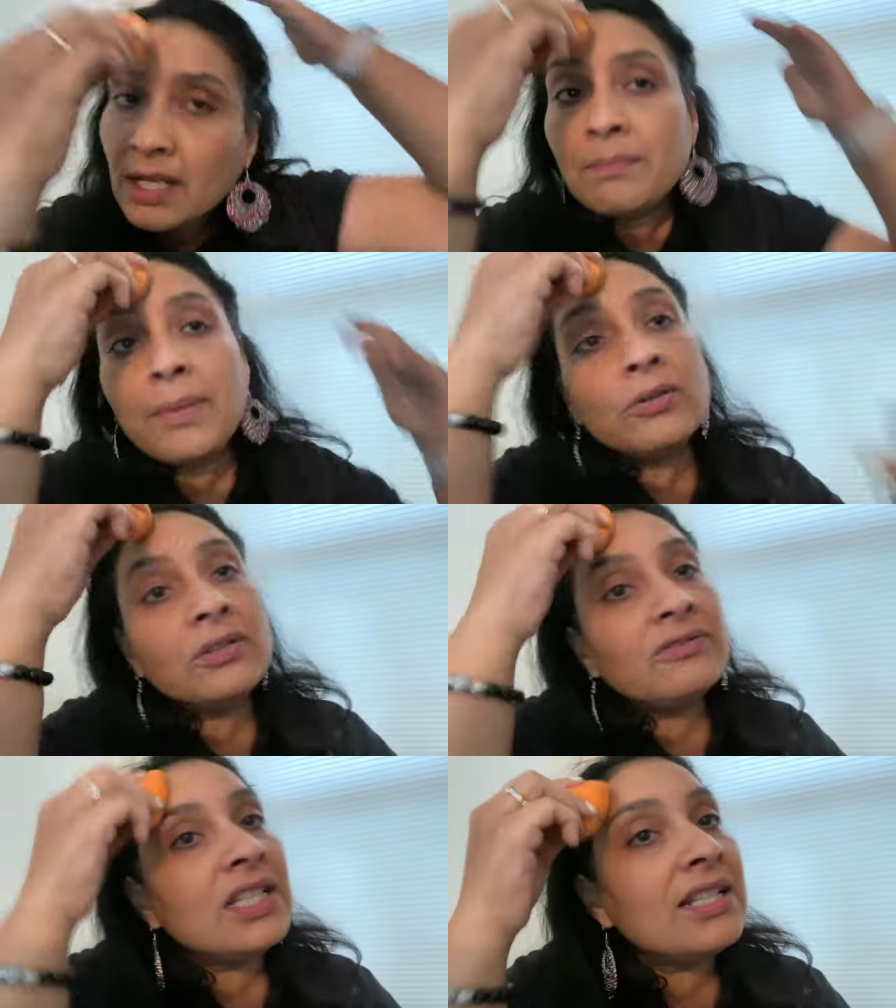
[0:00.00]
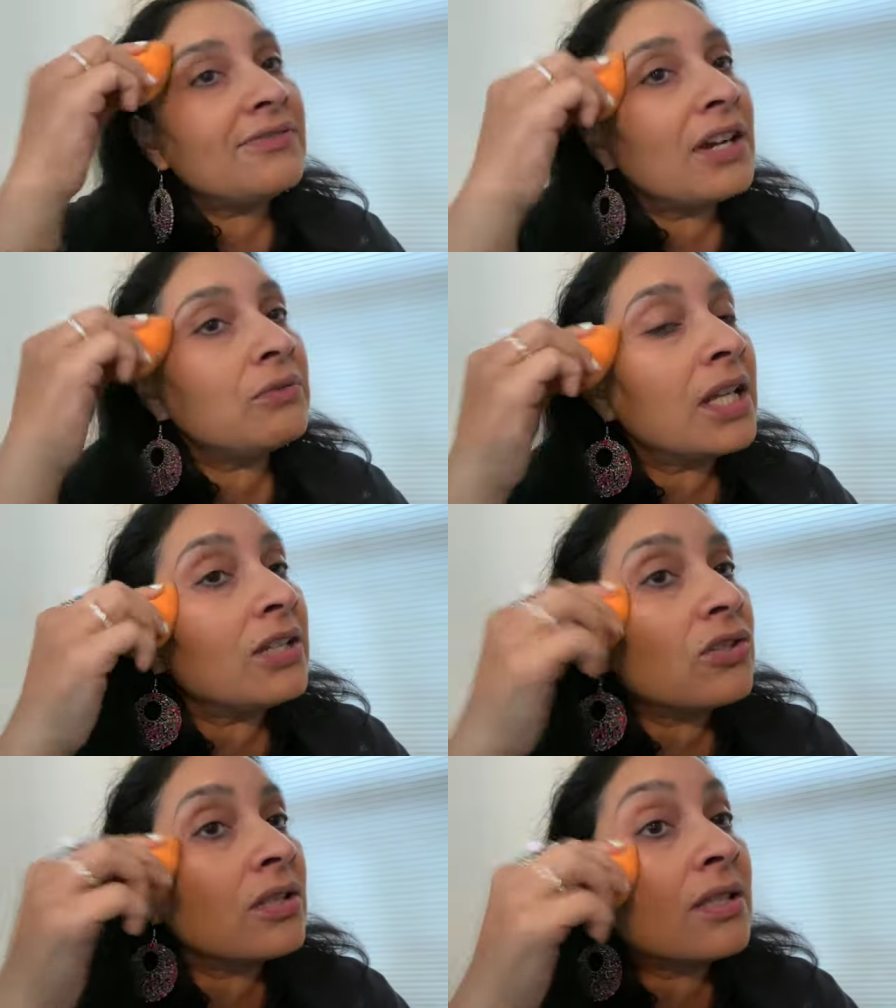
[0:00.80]
both of these
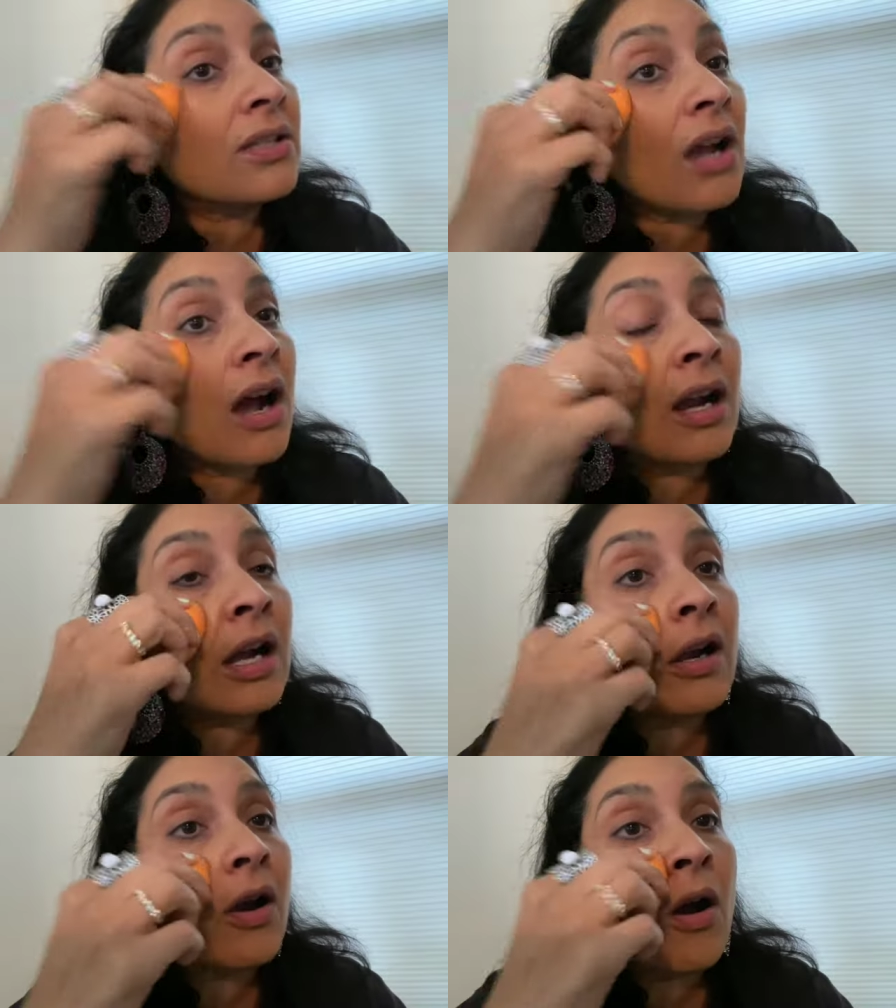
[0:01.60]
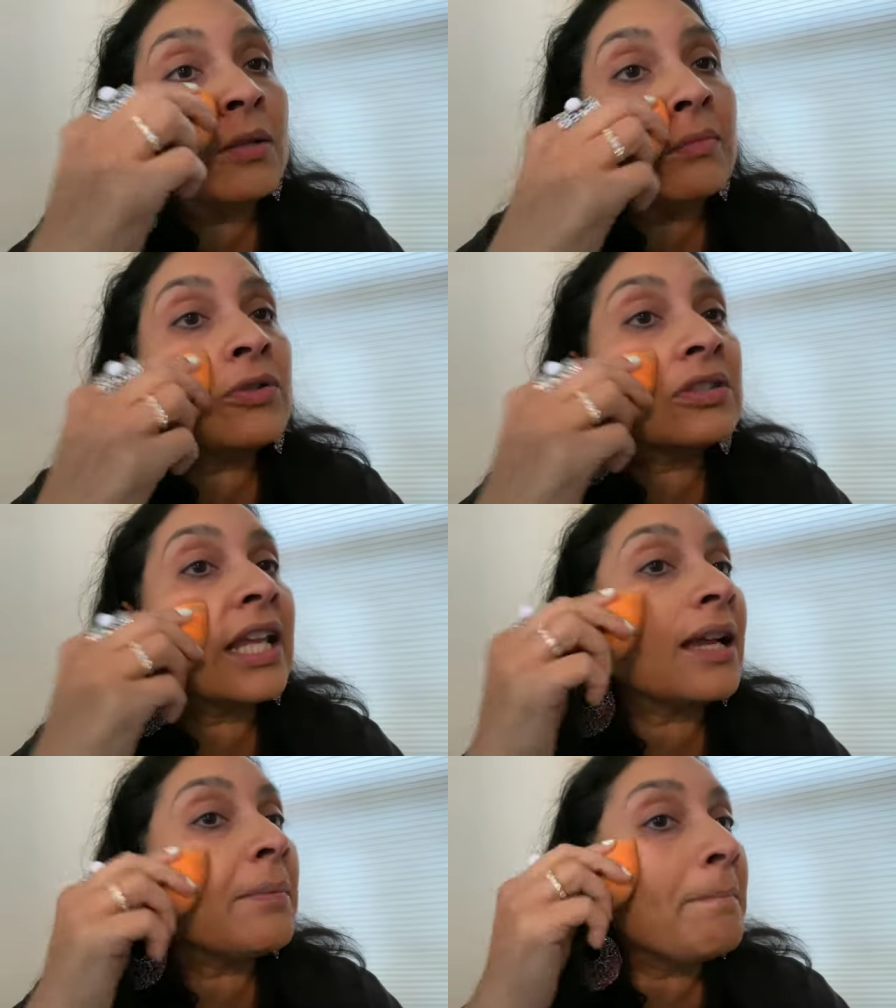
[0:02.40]
foundations are almost
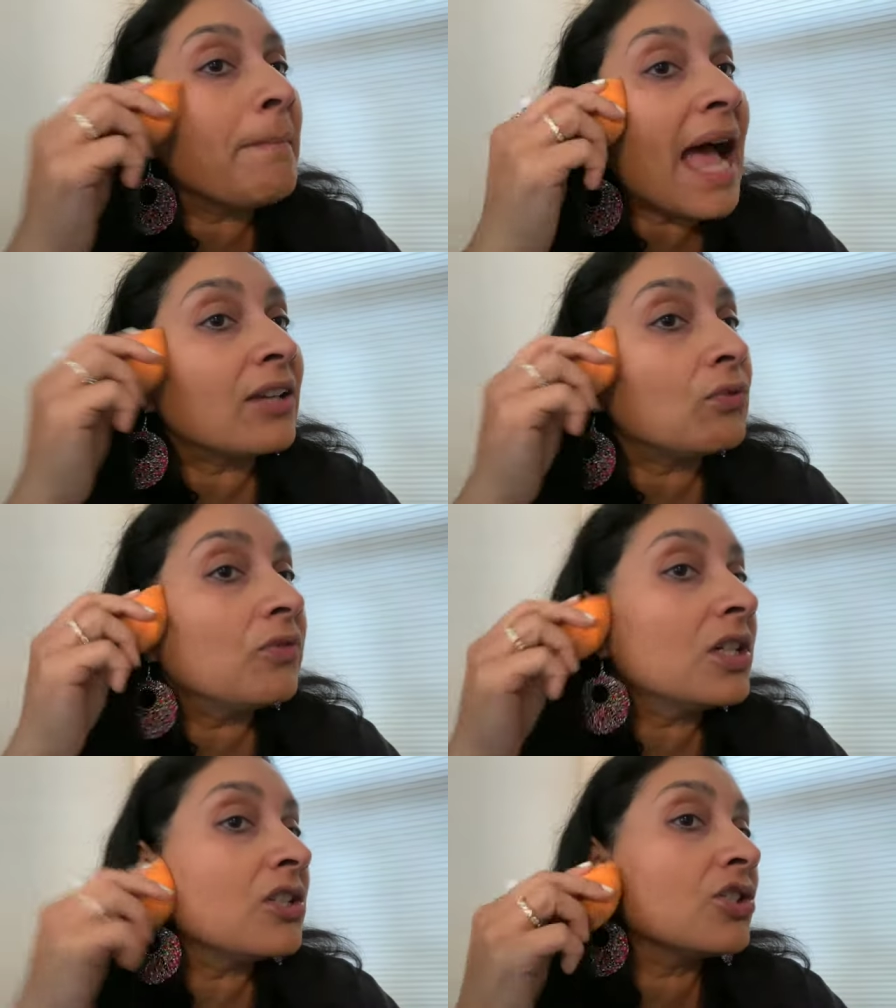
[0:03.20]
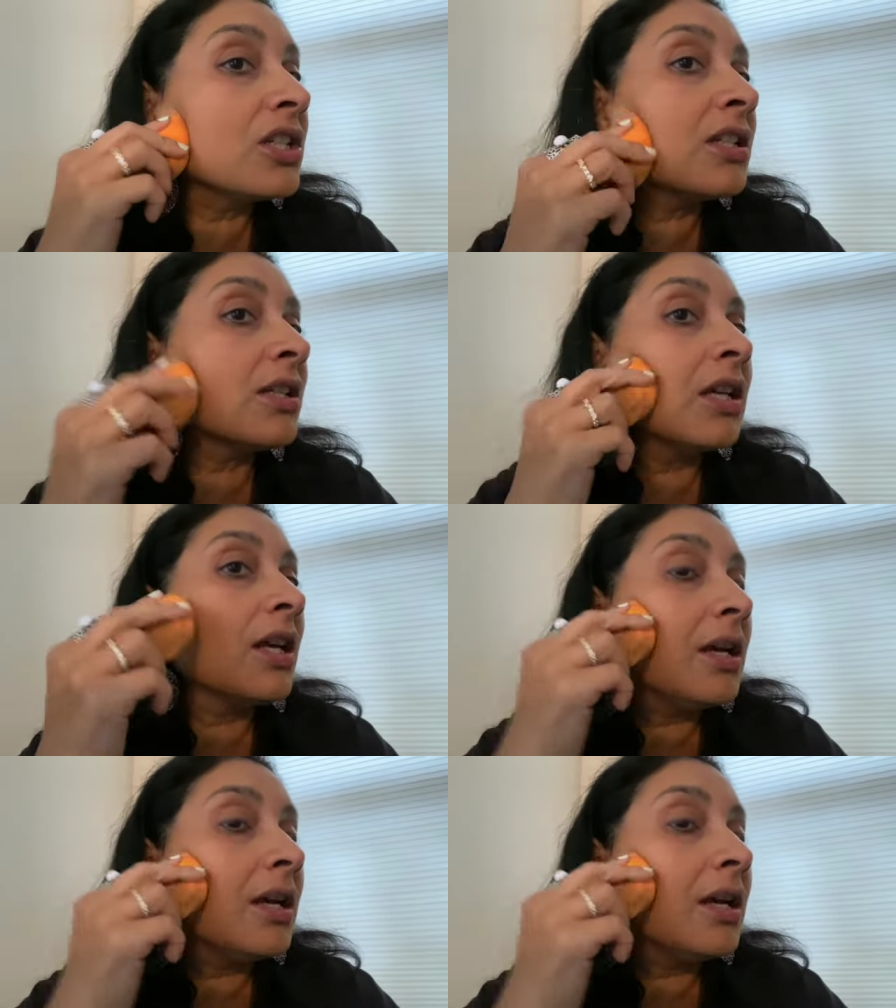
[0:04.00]
like a matte version